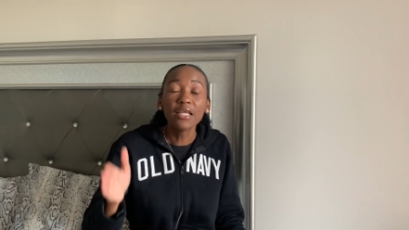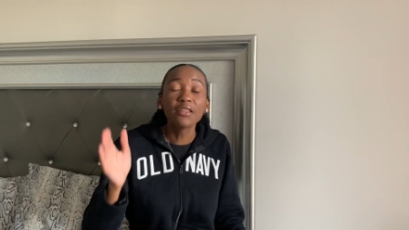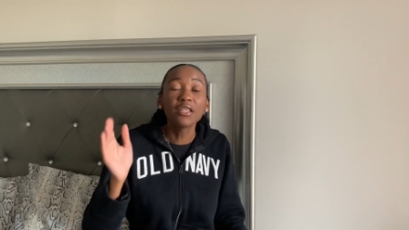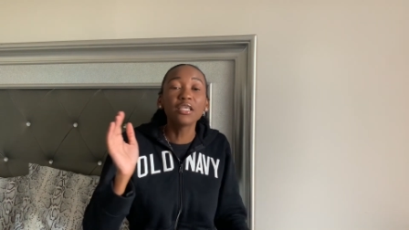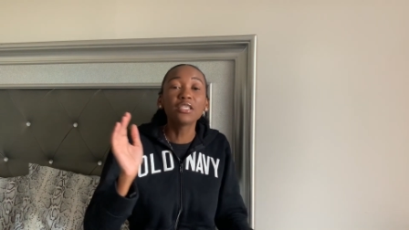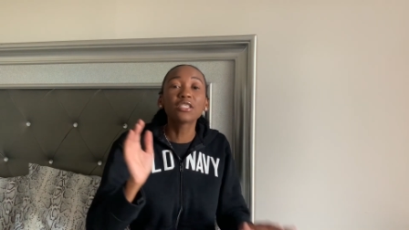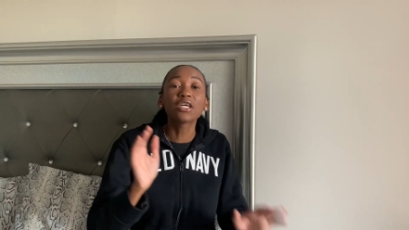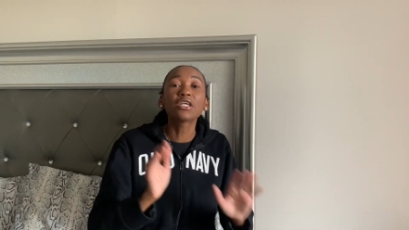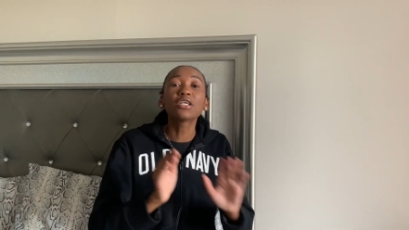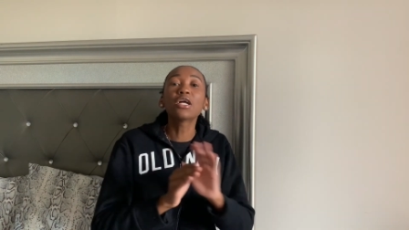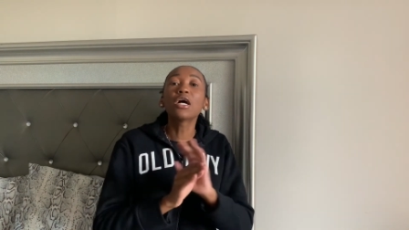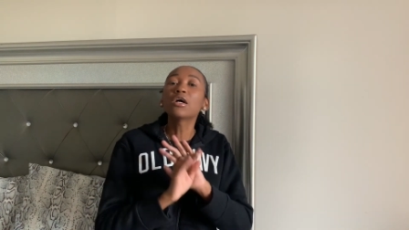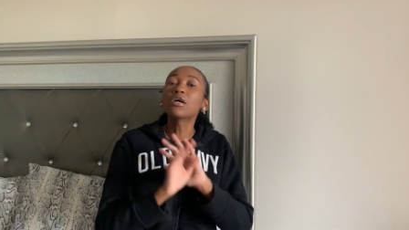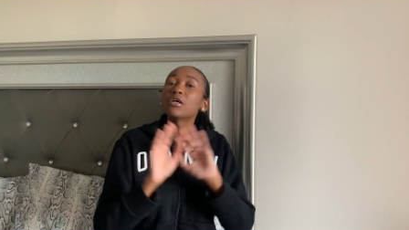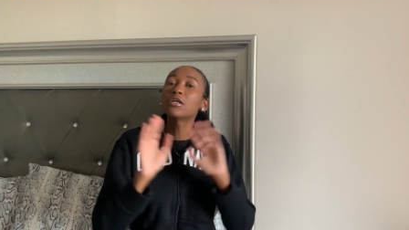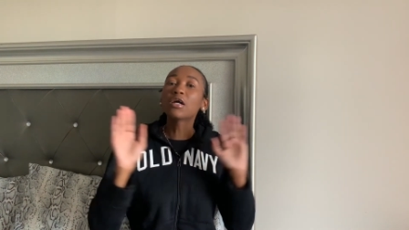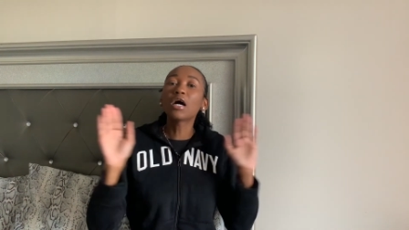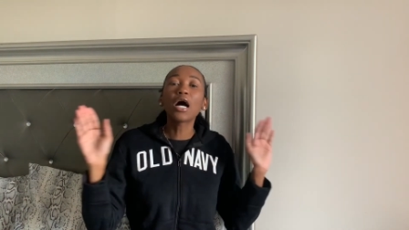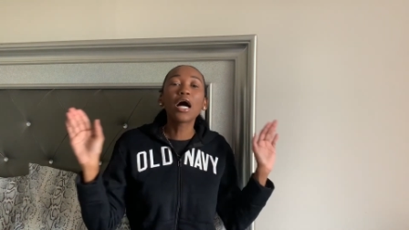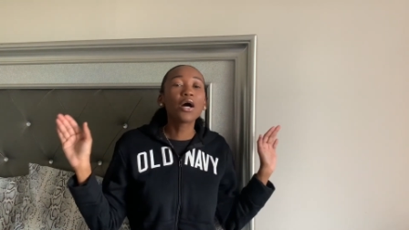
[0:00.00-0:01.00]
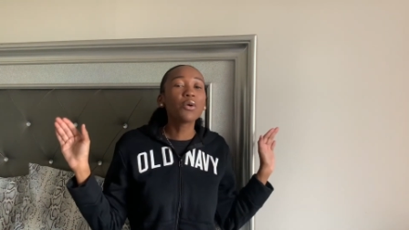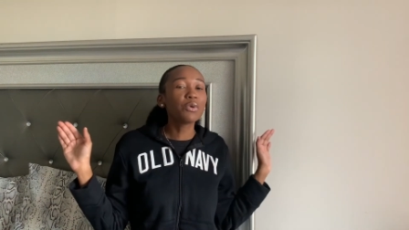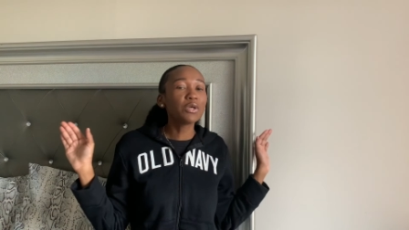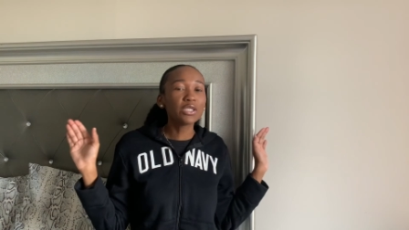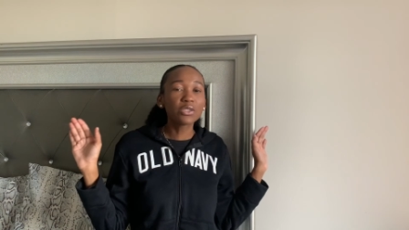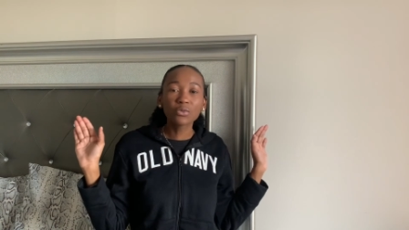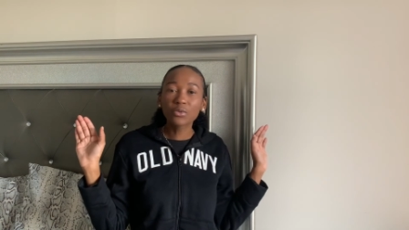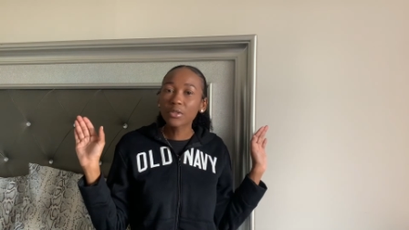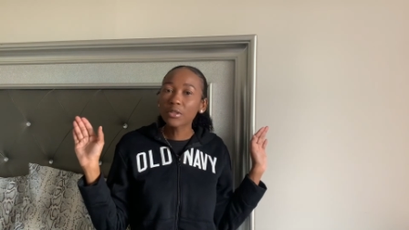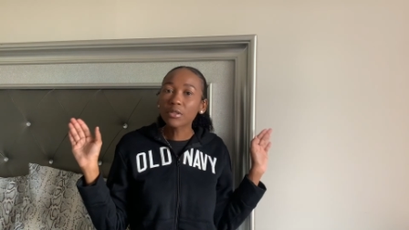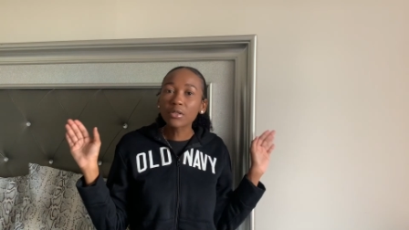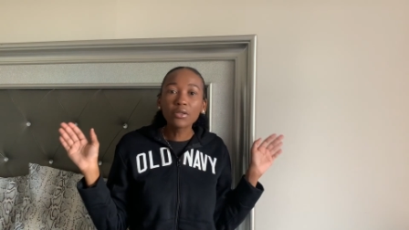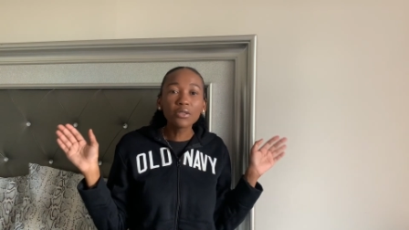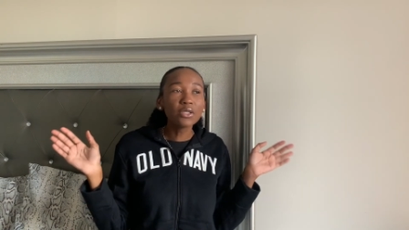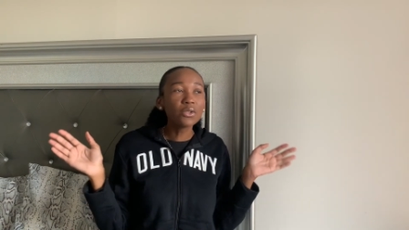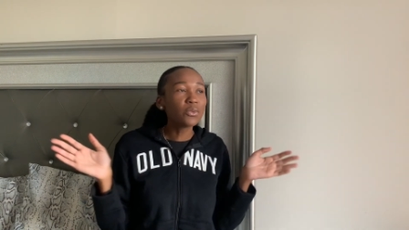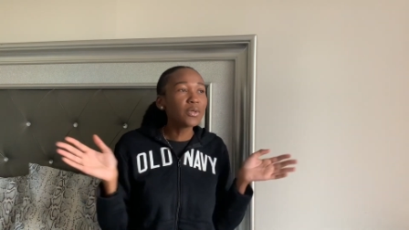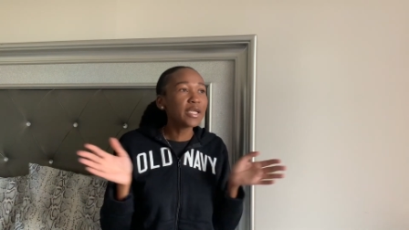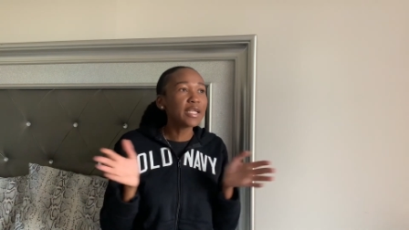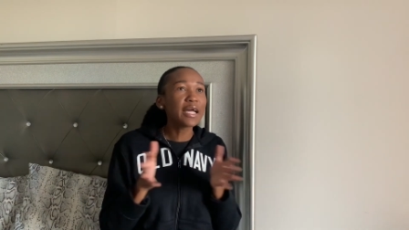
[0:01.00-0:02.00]
things are not gonna always work out
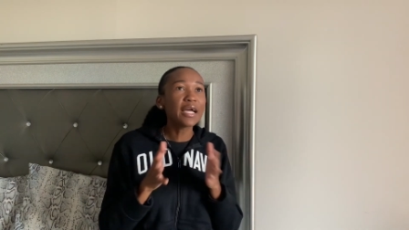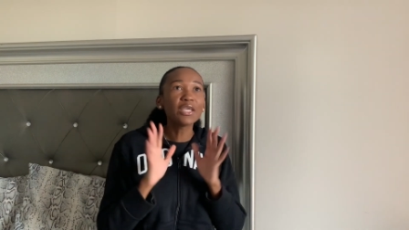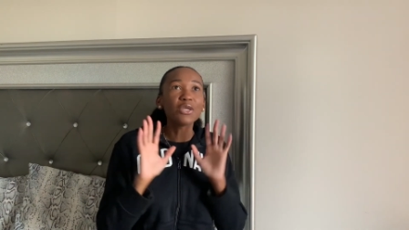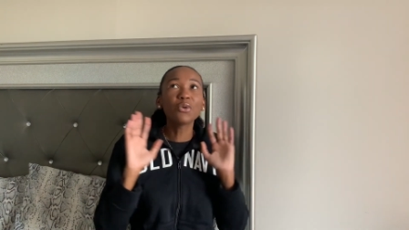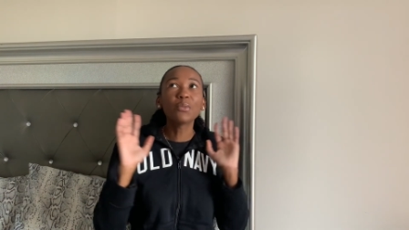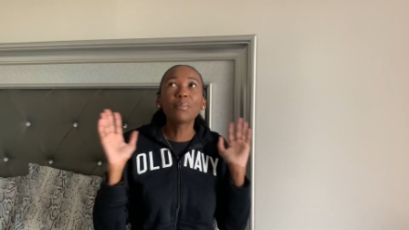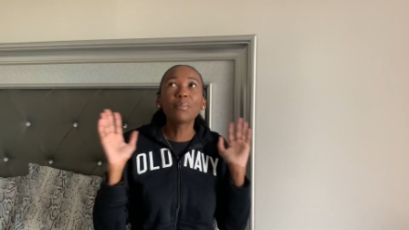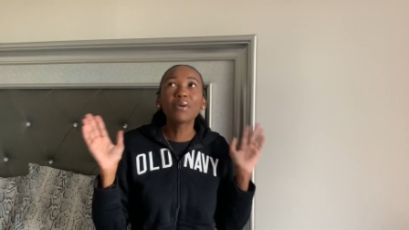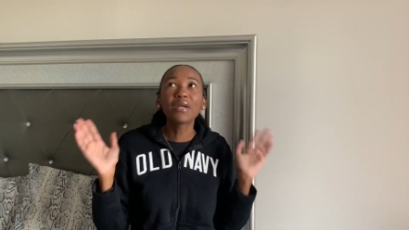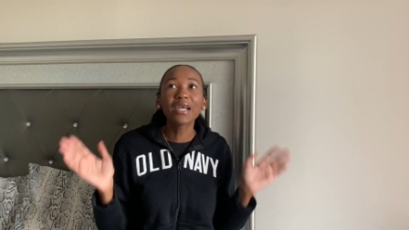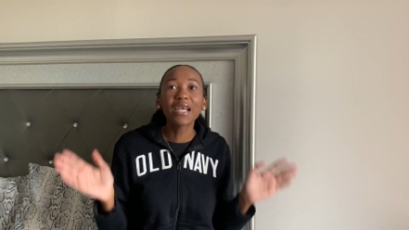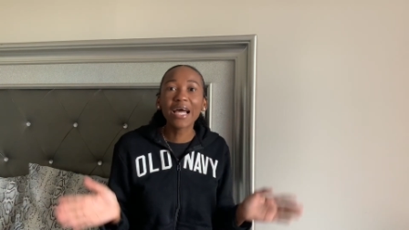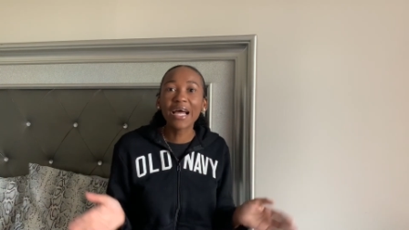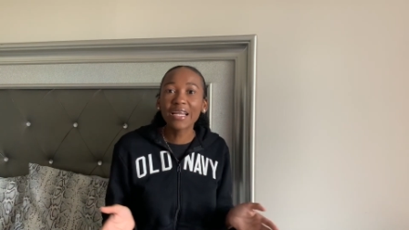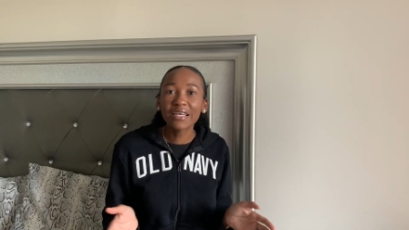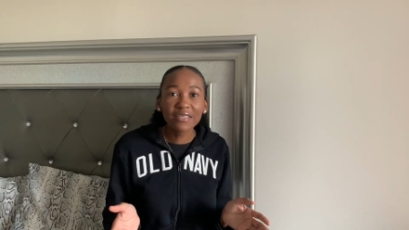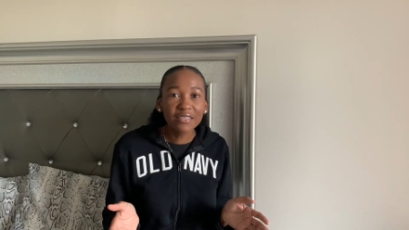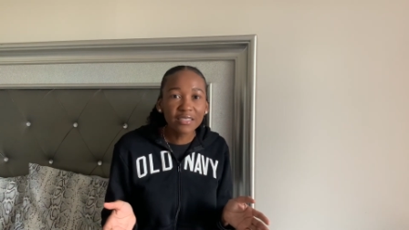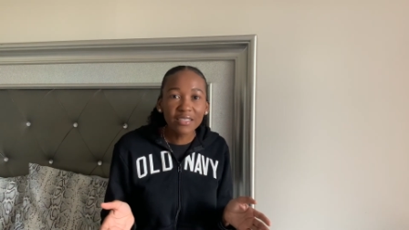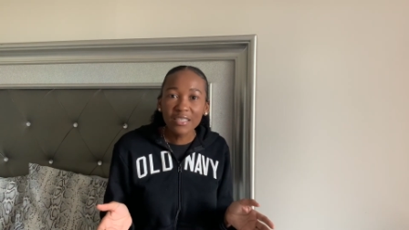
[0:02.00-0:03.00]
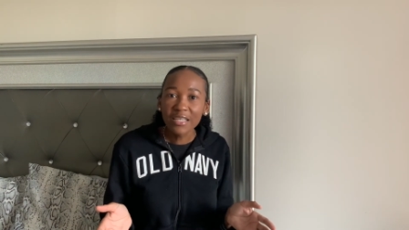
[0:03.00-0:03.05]
the way that you planned